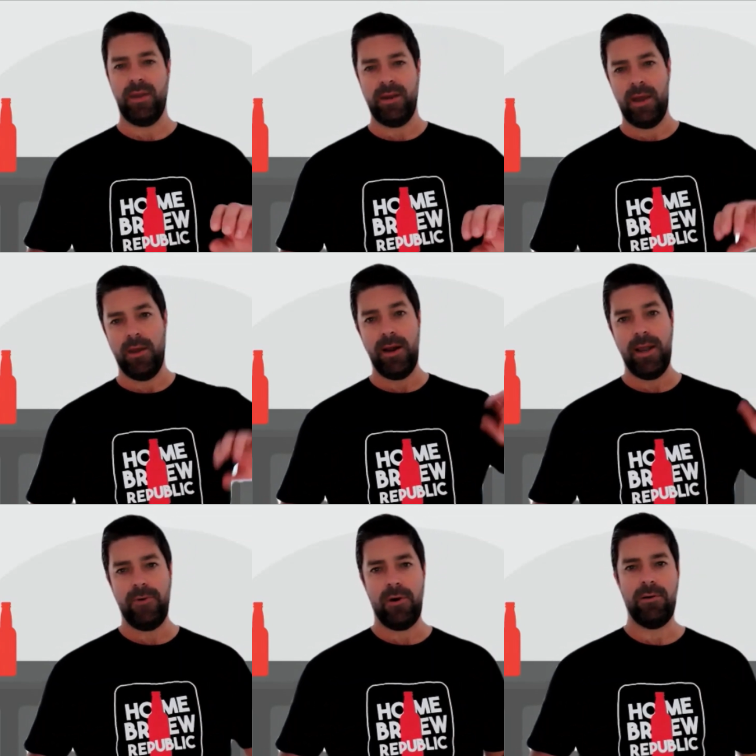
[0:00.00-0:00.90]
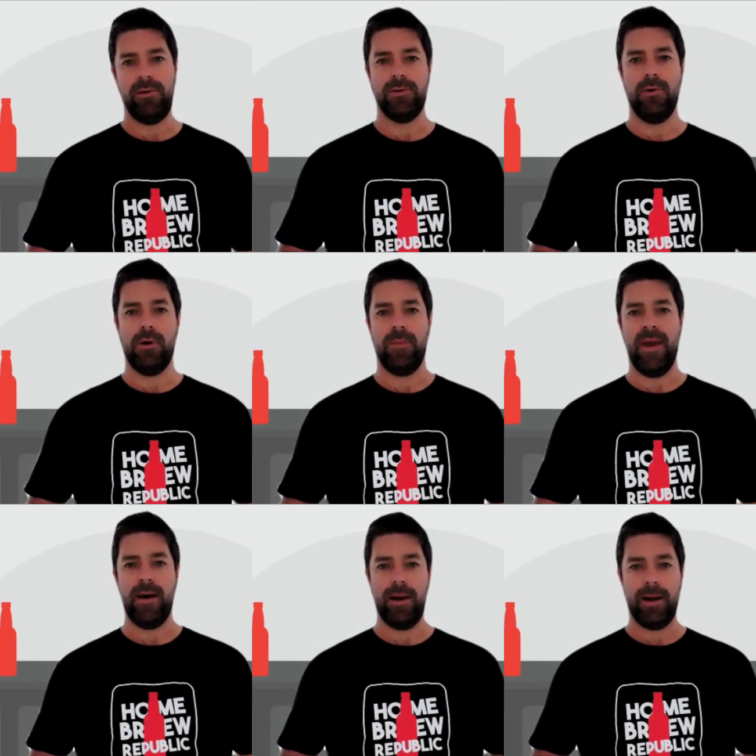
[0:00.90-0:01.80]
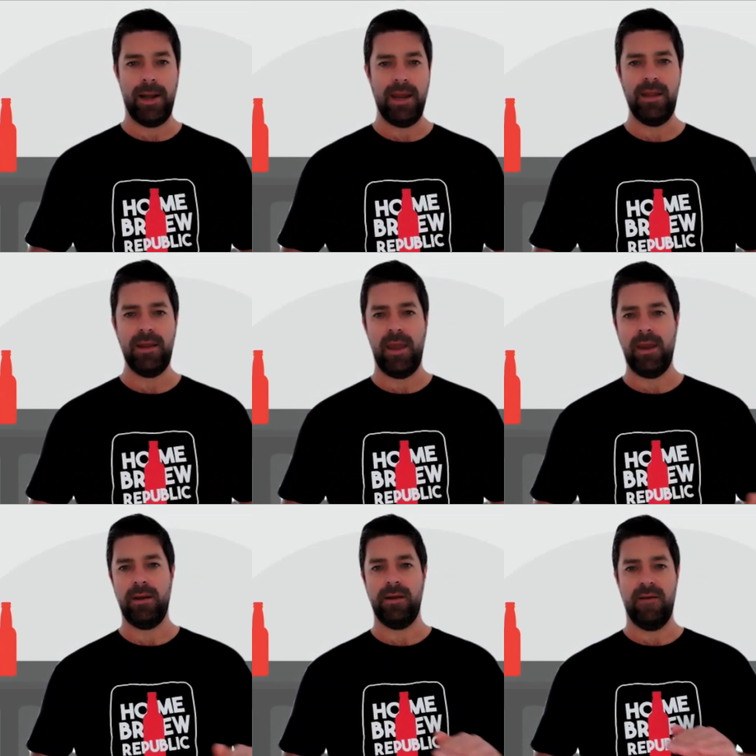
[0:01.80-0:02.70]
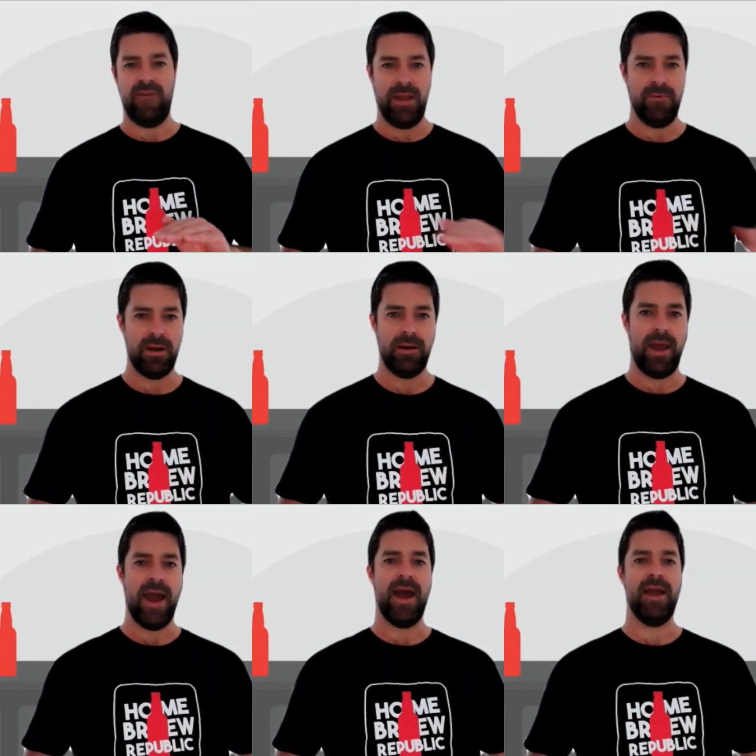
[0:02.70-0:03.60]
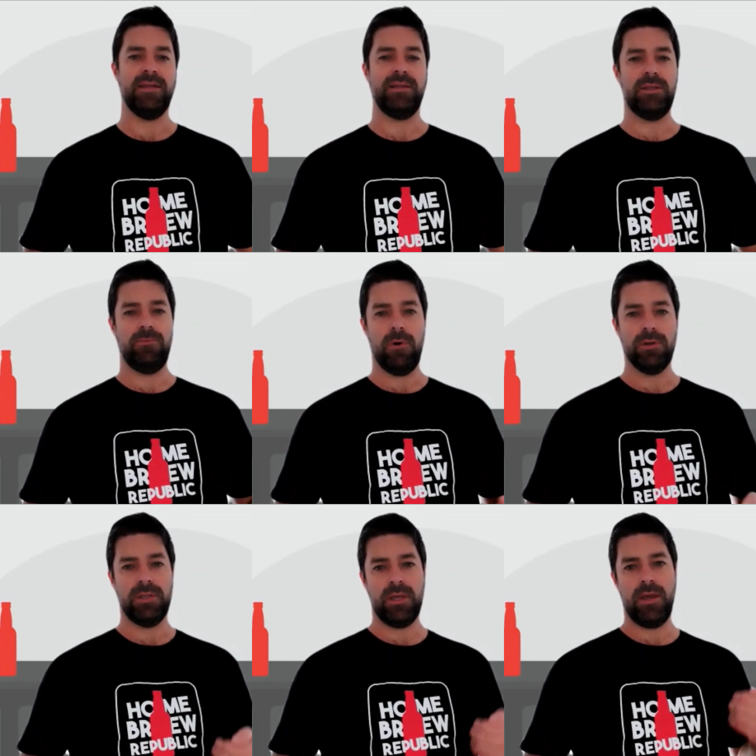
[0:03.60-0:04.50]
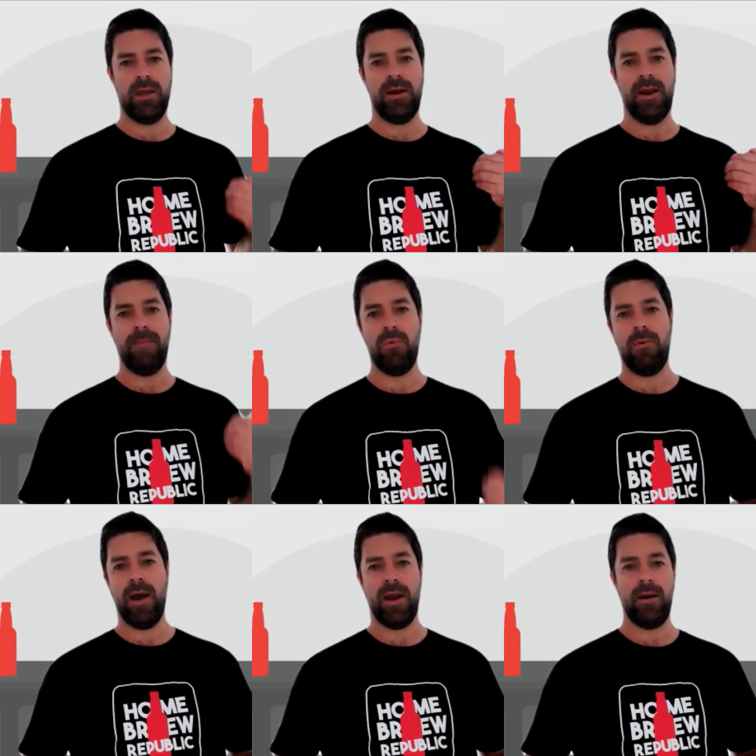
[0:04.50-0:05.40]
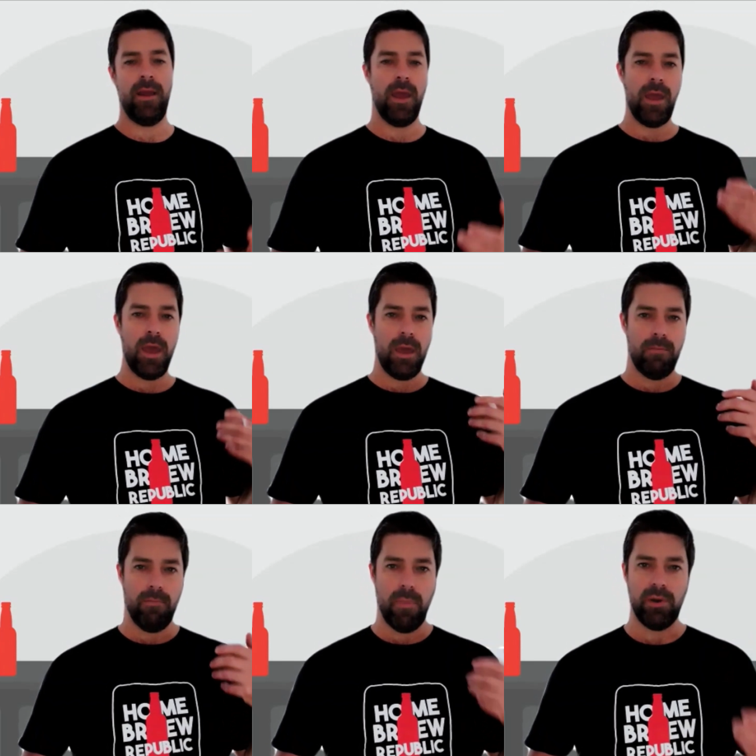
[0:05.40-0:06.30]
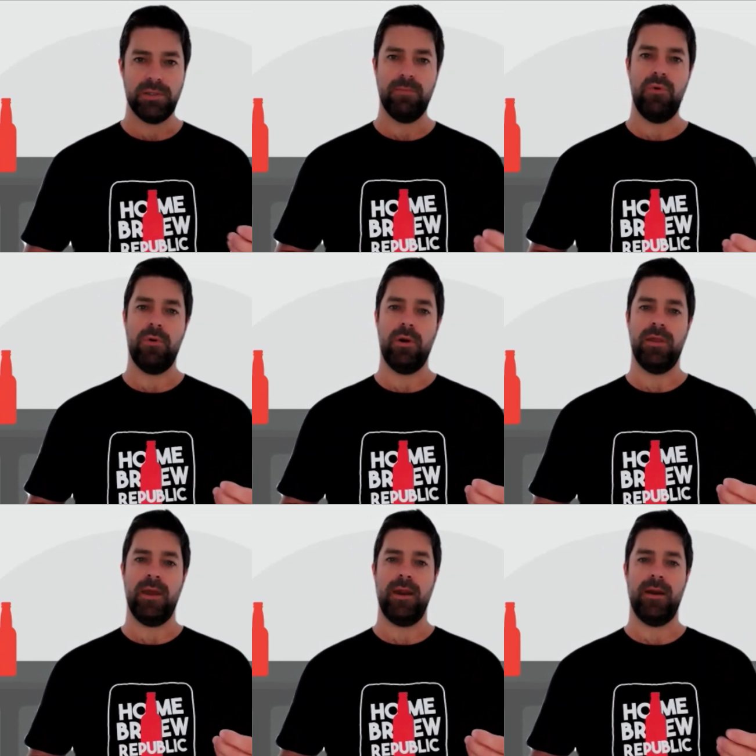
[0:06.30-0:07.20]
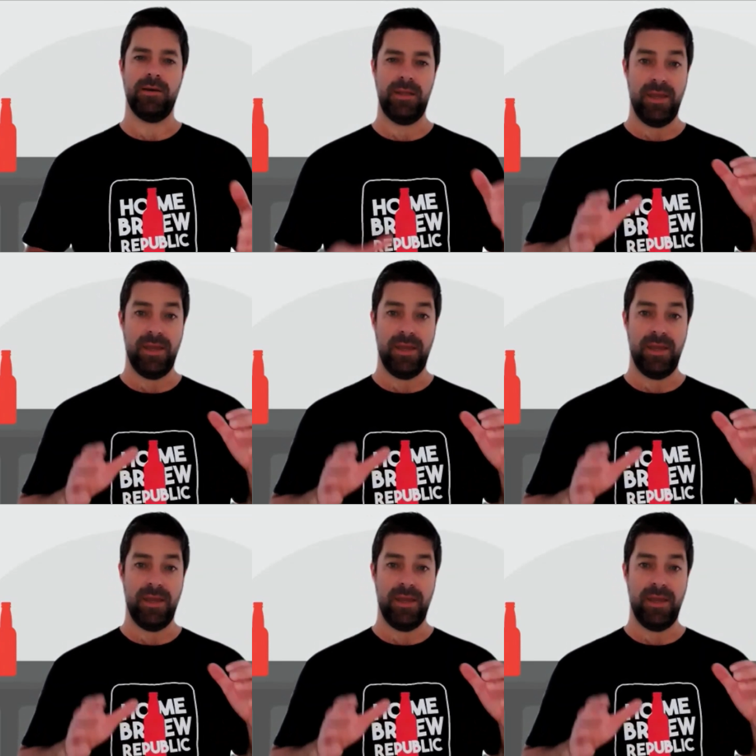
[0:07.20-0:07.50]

Now, earlier on, you talked about cleaning, and if anyone asks what's the number one most important thing to